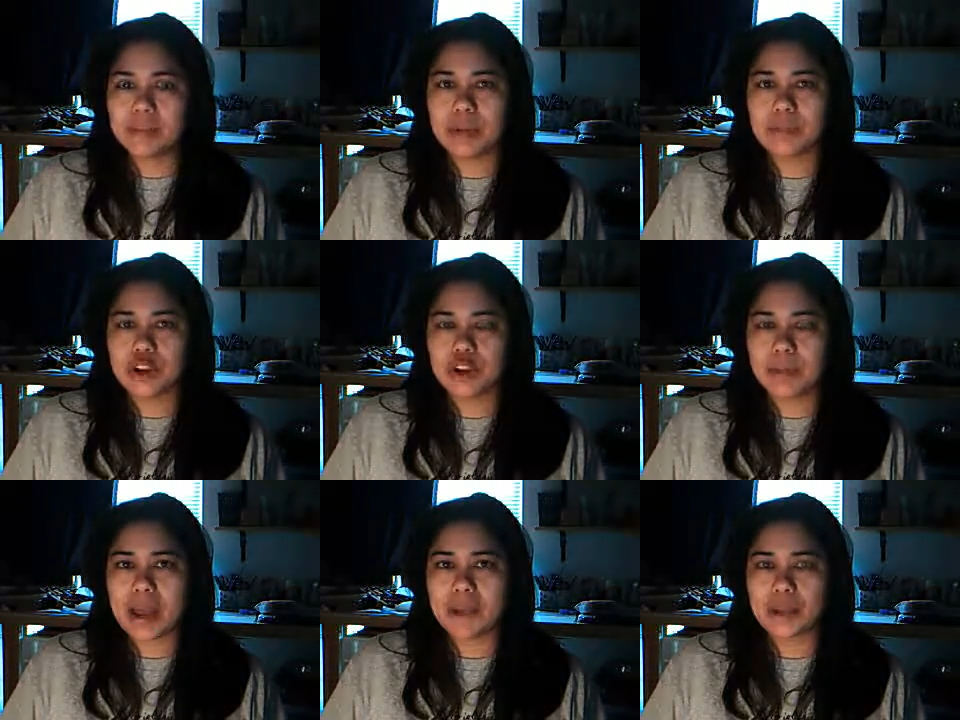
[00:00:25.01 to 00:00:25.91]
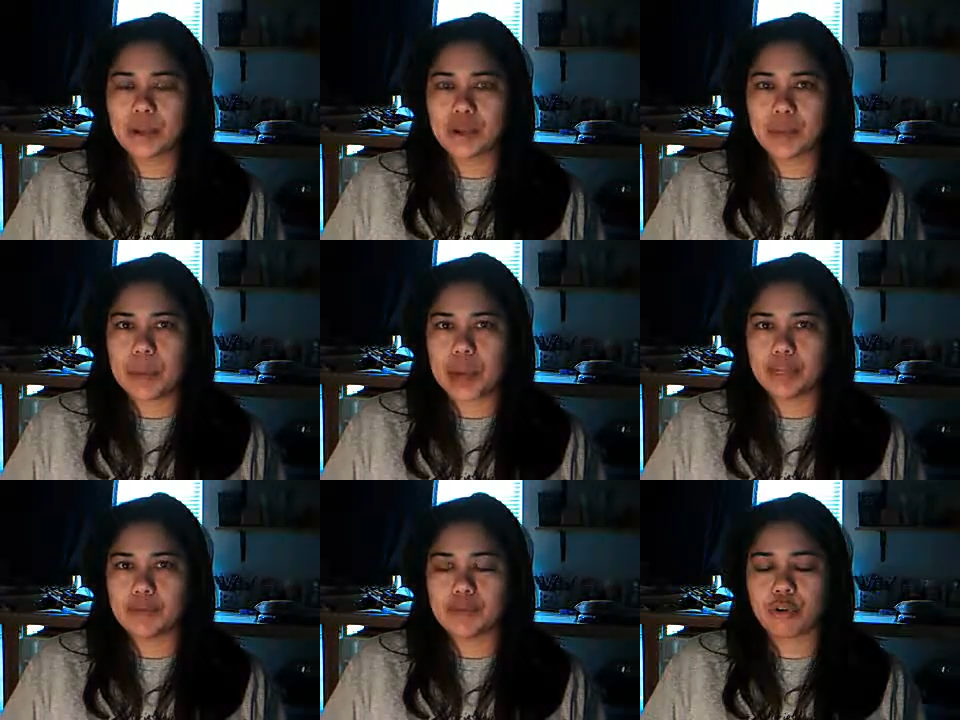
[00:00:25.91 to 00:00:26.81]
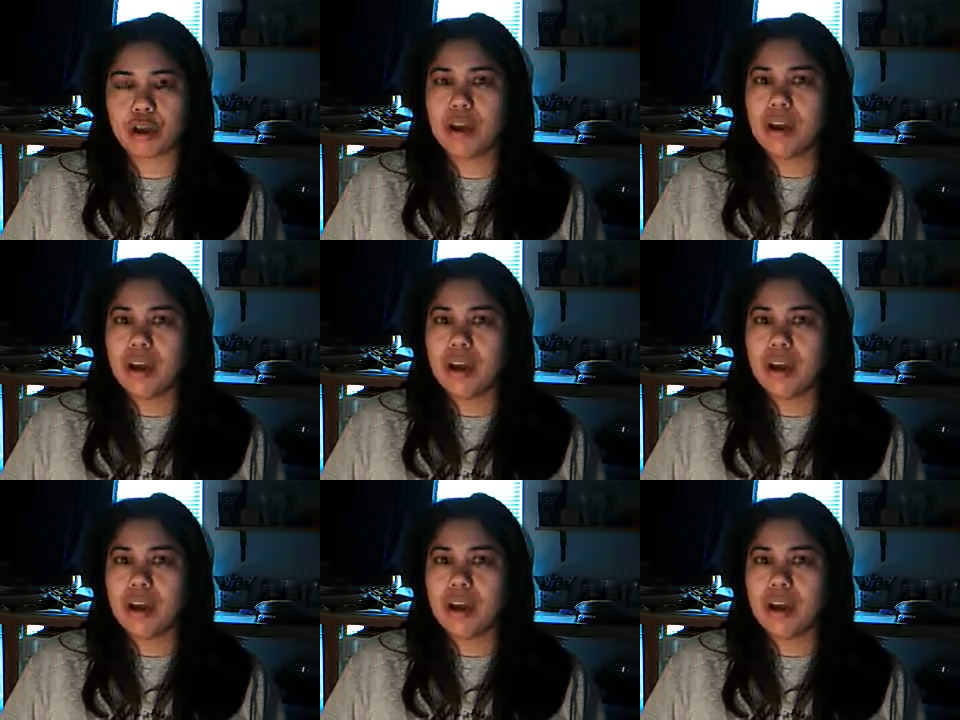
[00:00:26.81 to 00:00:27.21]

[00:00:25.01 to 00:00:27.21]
but I've known about them and heard about them for